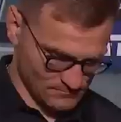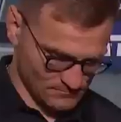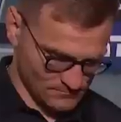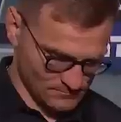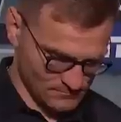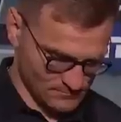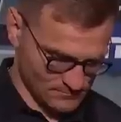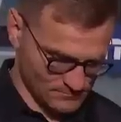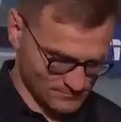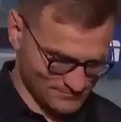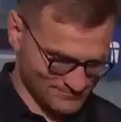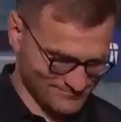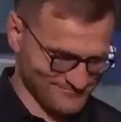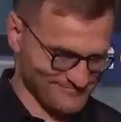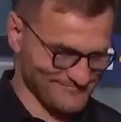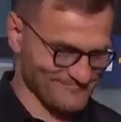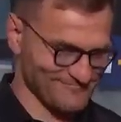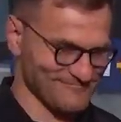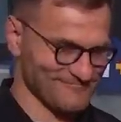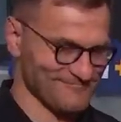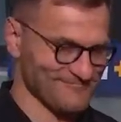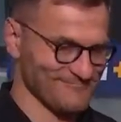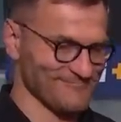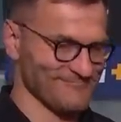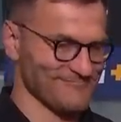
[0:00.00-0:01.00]

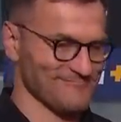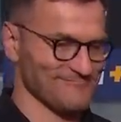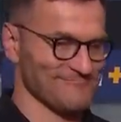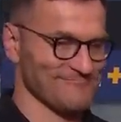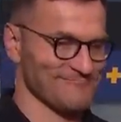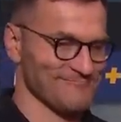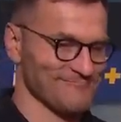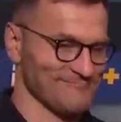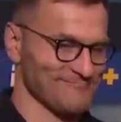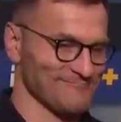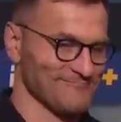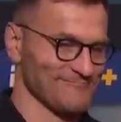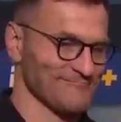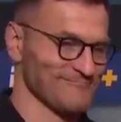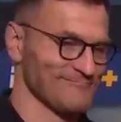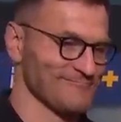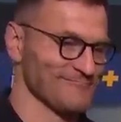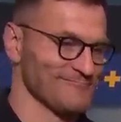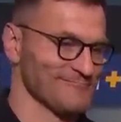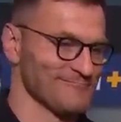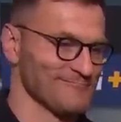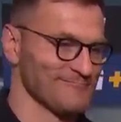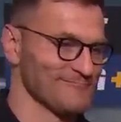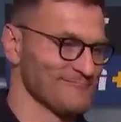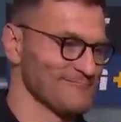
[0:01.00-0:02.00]

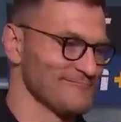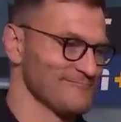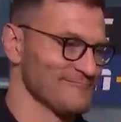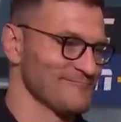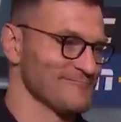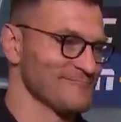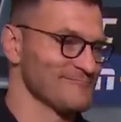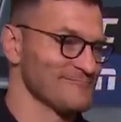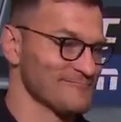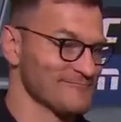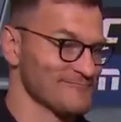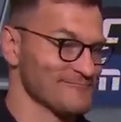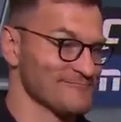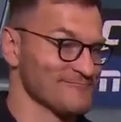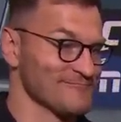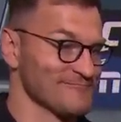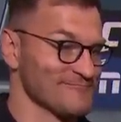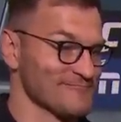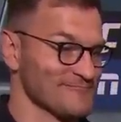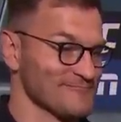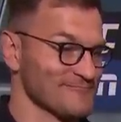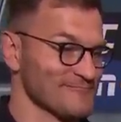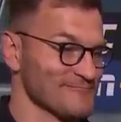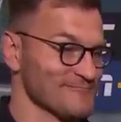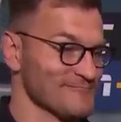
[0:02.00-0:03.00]

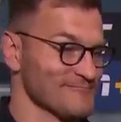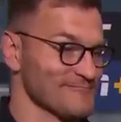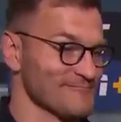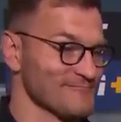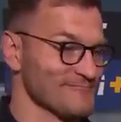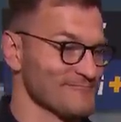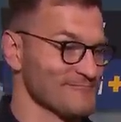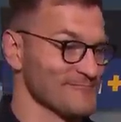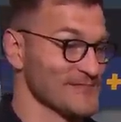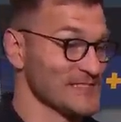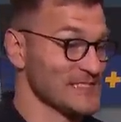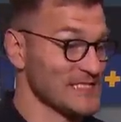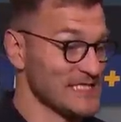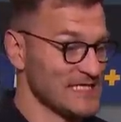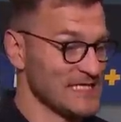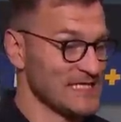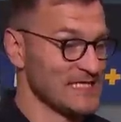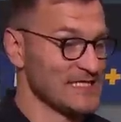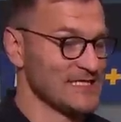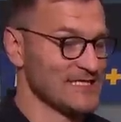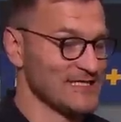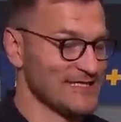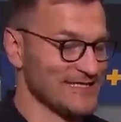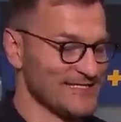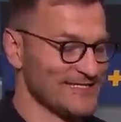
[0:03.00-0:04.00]

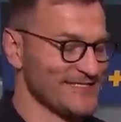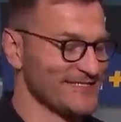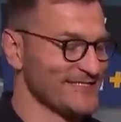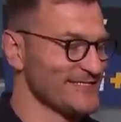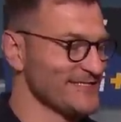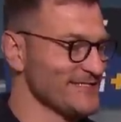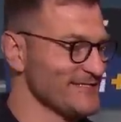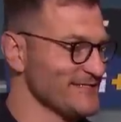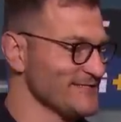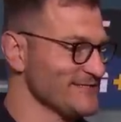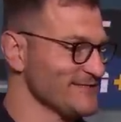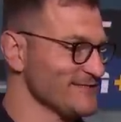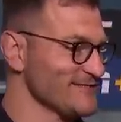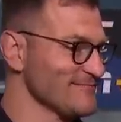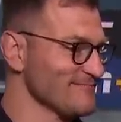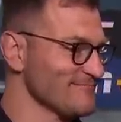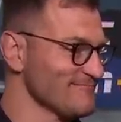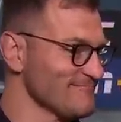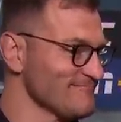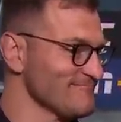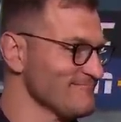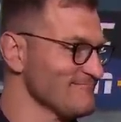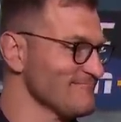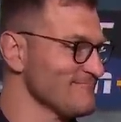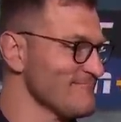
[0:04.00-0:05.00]
This person isn't speaking.